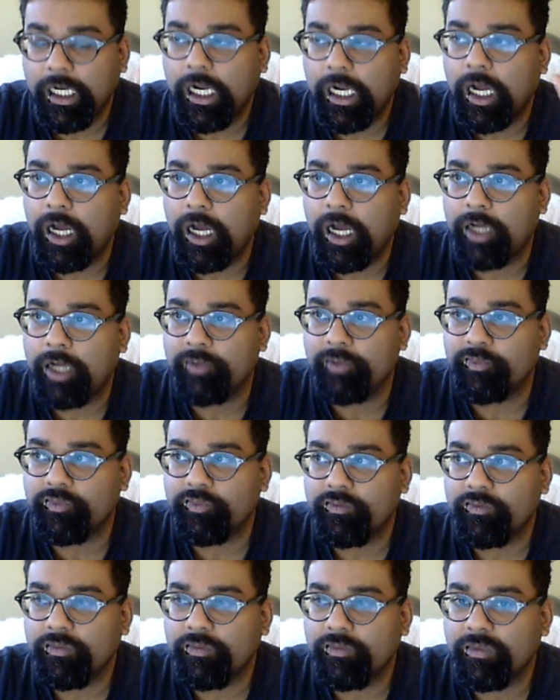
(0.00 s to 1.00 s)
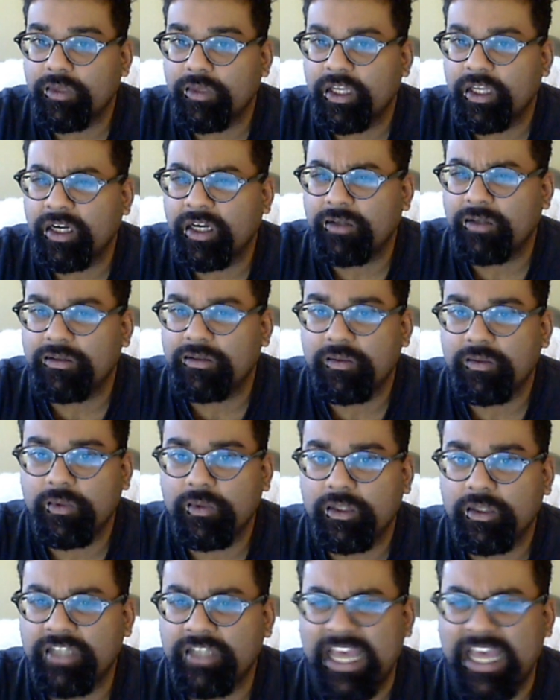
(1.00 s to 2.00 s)
You know,
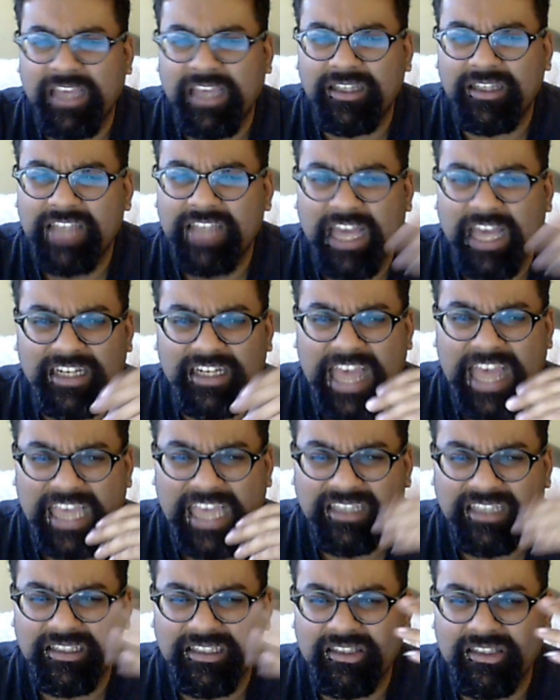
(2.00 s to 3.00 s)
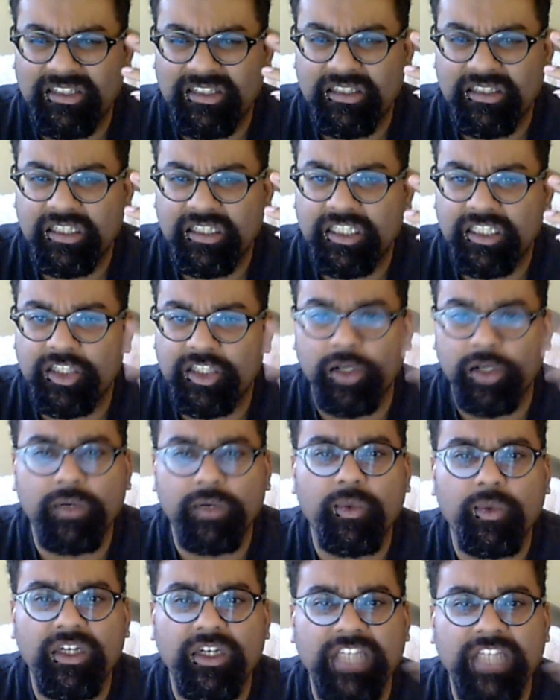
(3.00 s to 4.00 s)
days had tastes,
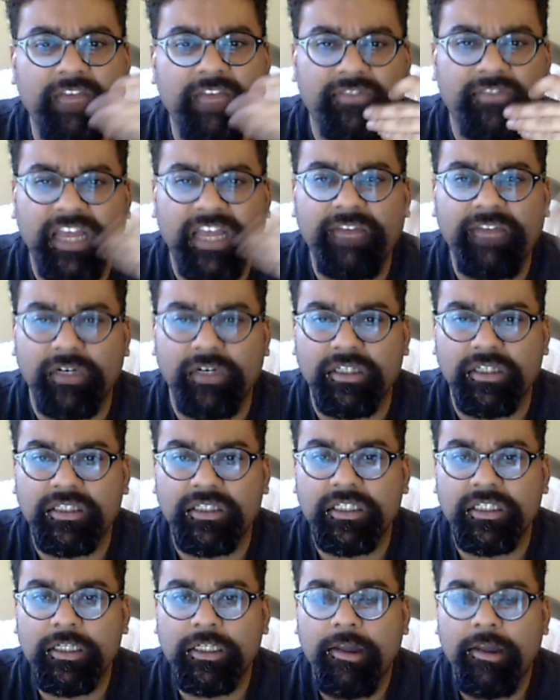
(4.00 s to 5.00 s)
certain words had flavors.